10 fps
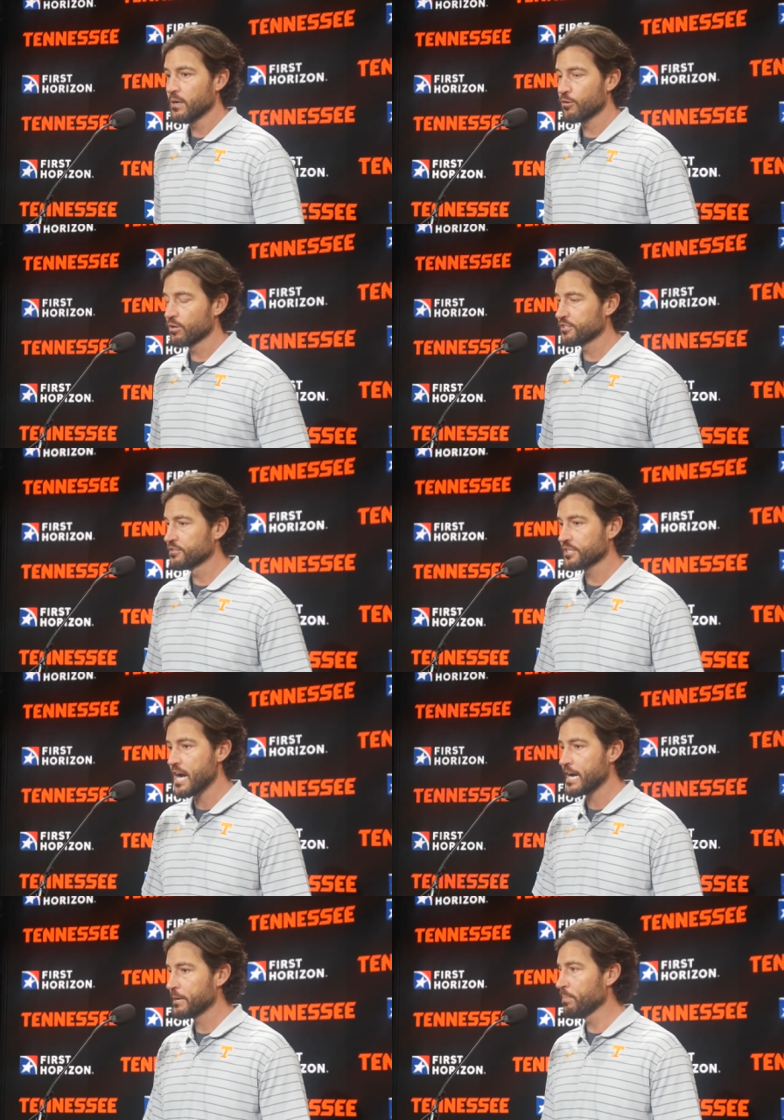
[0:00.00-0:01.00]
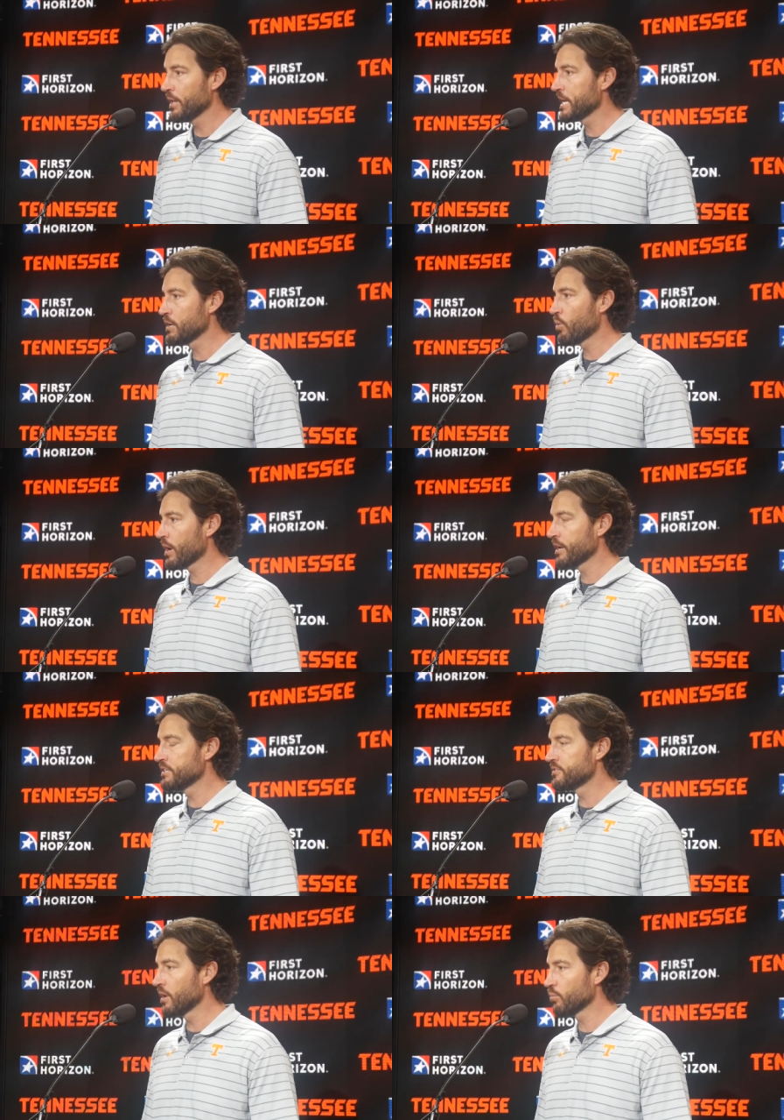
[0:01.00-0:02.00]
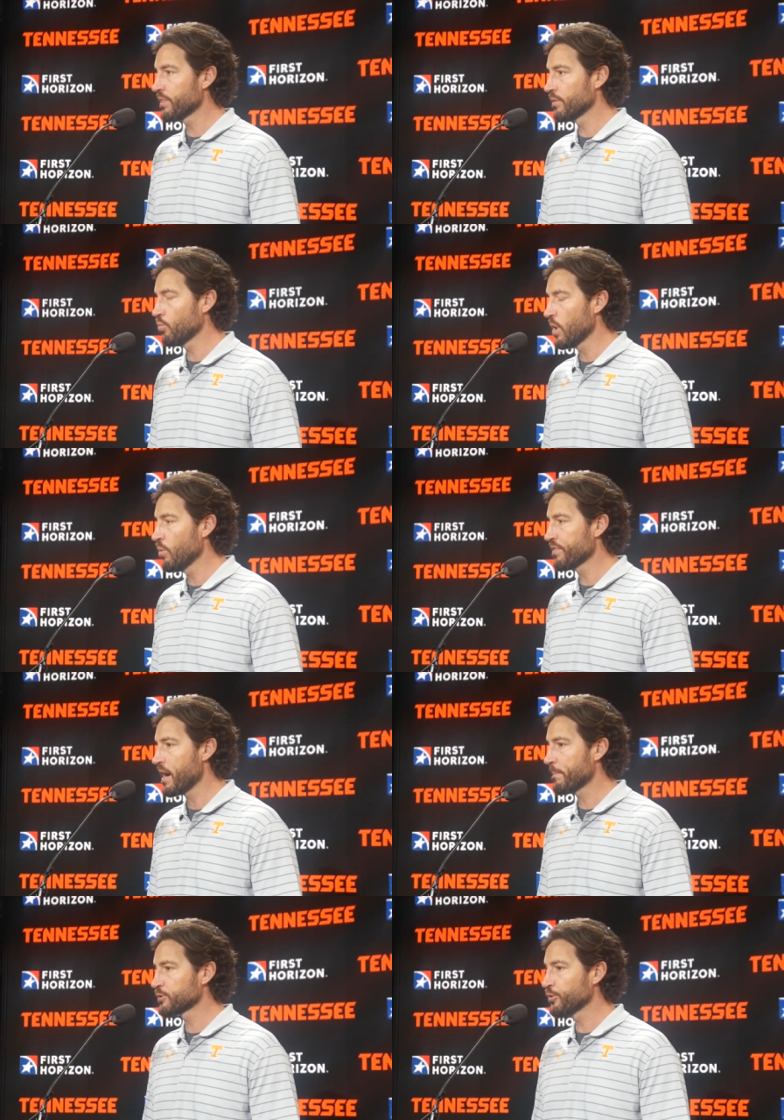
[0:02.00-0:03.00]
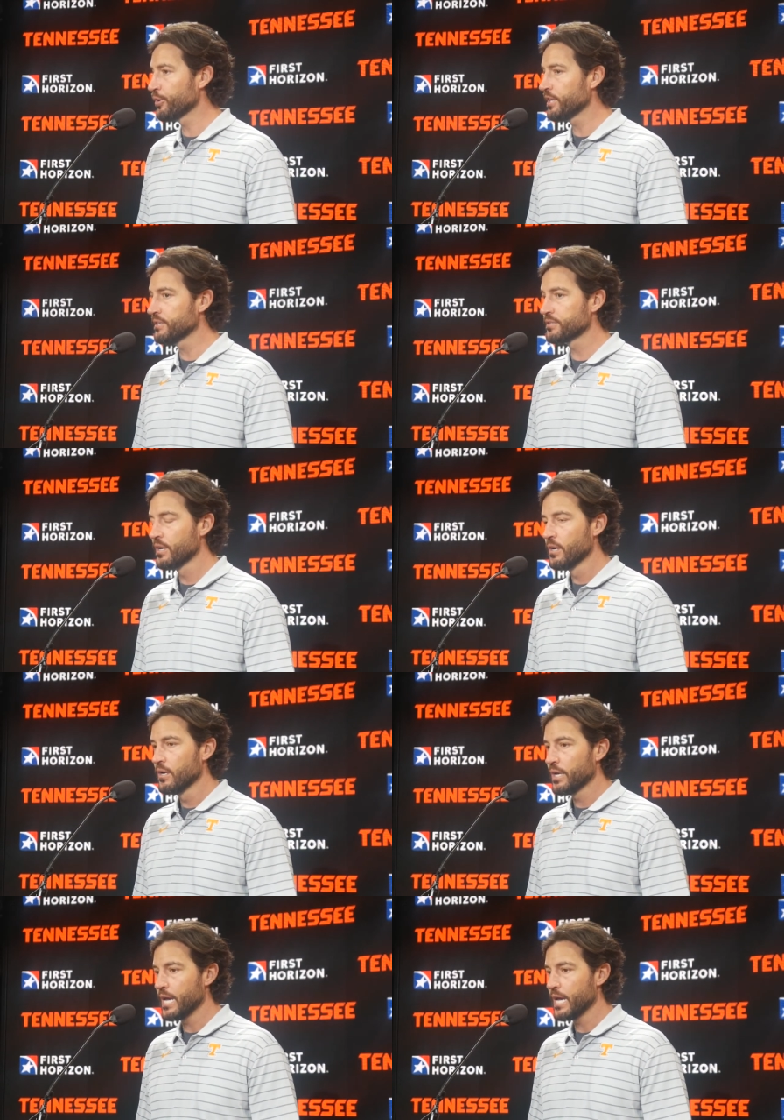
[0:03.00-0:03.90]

Christian Scott can play anywhere. He's done well with opportunities.